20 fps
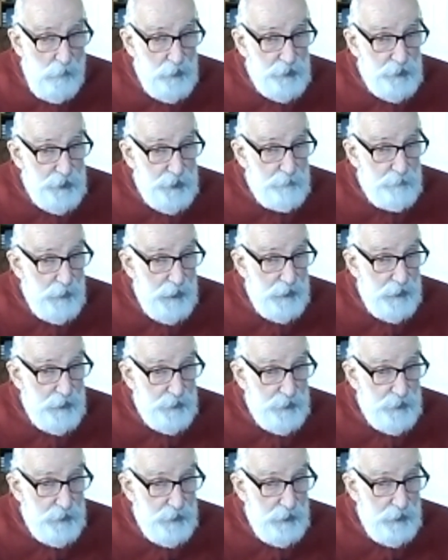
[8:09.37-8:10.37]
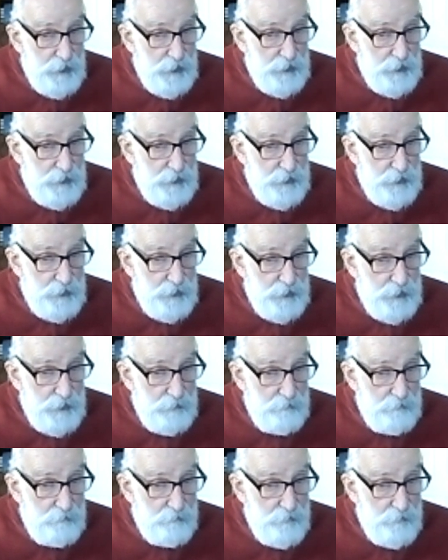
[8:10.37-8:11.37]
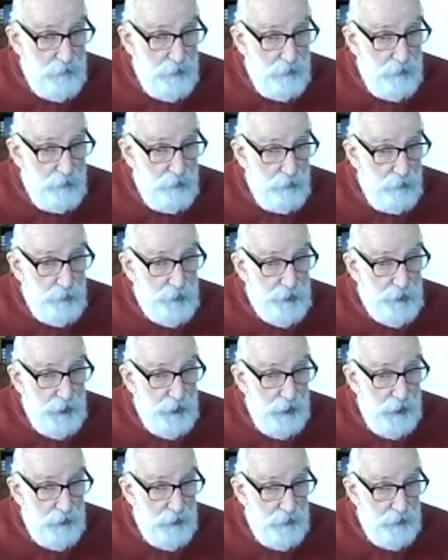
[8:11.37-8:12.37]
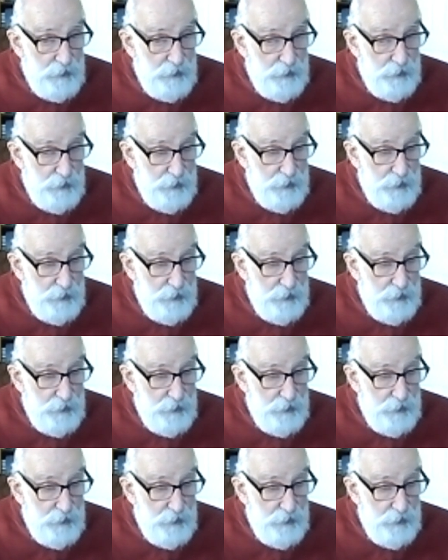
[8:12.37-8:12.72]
space is, or silence.